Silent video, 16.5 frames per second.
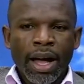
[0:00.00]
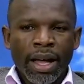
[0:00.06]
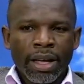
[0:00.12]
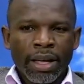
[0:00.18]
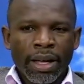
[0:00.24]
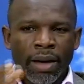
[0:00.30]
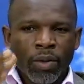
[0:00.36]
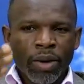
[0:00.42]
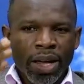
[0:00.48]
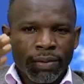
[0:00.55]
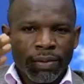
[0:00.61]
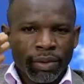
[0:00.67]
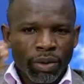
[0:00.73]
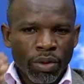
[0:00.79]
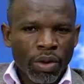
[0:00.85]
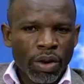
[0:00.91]
We have
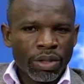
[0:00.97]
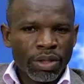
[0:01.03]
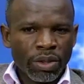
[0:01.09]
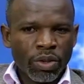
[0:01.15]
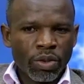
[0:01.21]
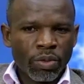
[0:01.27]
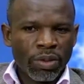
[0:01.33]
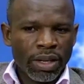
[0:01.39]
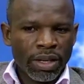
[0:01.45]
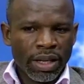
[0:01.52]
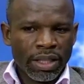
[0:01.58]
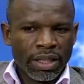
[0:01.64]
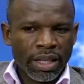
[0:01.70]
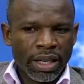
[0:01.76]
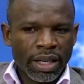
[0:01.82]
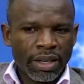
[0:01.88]
no
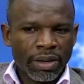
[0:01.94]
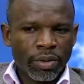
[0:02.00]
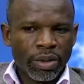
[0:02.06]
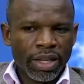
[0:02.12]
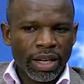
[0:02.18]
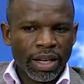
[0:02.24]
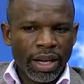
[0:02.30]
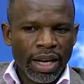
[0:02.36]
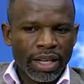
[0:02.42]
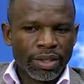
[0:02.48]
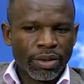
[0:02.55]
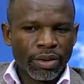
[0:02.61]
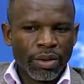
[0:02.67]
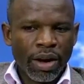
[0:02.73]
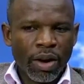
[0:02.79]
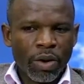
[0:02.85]
documentation with regards
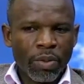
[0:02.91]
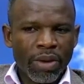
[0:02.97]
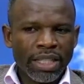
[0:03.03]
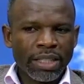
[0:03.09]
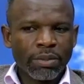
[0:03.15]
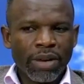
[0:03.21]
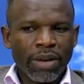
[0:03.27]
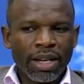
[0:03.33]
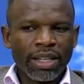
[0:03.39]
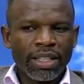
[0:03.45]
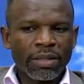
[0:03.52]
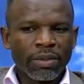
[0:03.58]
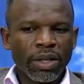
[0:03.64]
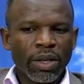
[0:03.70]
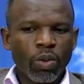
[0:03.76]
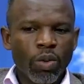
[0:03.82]
to how much money has
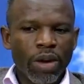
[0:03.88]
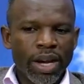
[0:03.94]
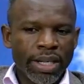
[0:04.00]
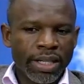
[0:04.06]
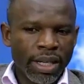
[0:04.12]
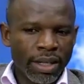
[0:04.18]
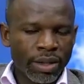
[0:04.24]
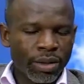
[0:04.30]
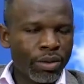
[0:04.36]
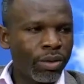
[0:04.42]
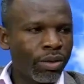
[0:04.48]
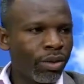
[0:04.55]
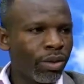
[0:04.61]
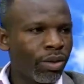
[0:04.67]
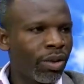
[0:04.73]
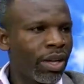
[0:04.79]
been wasted
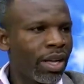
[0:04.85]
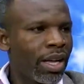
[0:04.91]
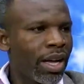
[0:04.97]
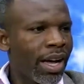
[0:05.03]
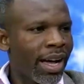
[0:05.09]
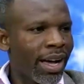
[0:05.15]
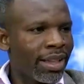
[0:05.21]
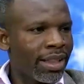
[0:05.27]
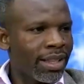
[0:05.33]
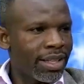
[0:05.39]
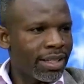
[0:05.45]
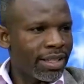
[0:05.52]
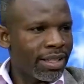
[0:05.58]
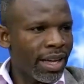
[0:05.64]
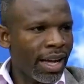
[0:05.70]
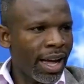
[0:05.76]
through
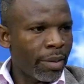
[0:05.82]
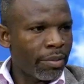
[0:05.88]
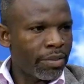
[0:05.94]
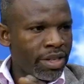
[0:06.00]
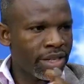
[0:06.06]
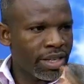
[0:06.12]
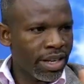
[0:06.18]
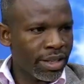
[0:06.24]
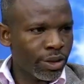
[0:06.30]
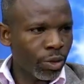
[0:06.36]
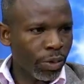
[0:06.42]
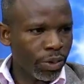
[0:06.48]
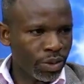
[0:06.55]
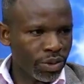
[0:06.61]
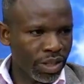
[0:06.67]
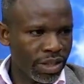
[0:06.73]
these arbitrage
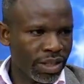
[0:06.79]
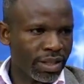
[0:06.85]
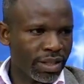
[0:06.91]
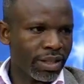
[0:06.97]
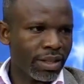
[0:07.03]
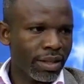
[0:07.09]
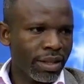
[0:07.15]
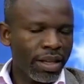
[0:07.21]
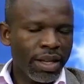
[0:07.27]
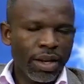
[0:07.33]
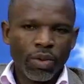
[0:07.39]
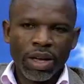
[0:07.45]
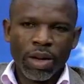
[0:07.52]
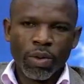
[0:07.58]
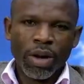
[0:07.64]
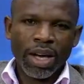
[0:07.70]
opportunities,
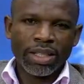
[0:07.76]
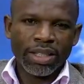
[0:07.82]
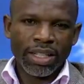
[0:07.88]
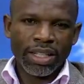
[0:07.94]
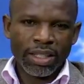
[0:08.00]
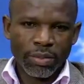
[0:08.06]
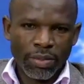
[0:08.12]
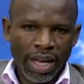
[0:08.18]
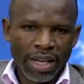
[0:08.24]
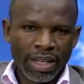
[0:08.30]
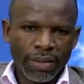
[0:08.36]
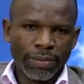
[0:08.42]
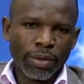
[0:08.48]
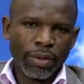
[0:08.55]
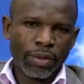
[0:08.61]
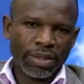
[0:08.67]
where one takes money
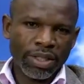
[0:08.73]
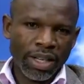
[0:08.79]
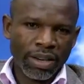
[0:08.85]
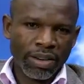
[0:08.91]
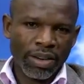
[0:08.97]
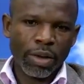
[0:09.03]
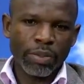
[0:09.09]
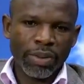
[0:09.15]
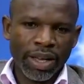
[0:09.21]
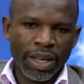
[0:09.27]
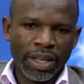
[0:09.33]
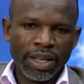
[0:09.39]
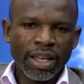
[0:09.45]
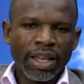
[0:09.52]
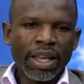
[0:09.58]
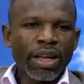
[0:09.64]
from central
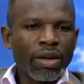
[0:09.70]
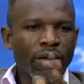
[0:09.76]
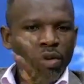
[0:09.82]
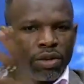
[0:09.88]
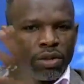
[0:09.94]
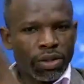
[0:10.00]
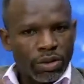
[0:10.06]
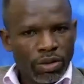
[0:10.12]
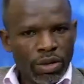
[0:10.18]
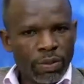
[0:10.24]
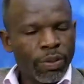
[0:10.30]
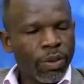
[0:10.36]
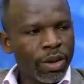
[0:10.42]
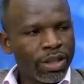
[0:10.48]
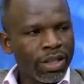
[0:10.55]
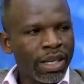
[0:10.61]
bank, goes to
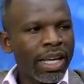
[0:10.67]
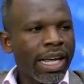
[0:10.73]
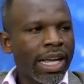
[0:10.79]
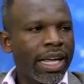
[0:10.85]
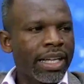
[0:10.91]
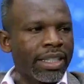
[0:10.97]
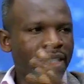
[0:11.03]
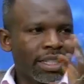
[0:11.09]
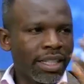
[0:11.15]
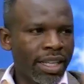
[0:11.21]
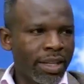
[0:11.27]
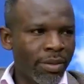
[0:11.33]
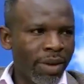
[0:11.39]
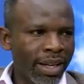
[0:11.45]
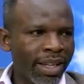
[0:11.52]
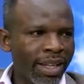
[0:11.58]
Roadport, and change that
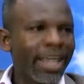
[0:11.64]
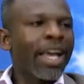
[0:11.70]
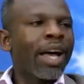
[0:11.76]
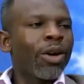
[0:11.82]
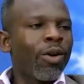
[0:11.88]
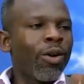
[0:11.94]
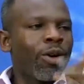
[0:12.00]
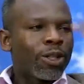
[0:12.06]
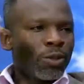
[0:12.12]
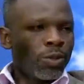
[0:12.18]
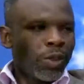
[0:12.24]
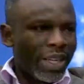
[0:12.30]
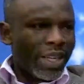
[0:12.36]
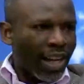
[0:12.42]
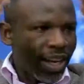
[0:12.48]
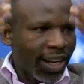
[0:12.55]
money, goes
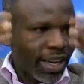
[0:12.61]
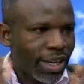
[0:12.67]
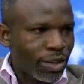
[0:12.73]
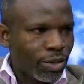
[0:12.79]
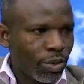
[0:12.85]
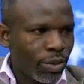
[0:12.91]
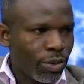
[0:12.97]
back again to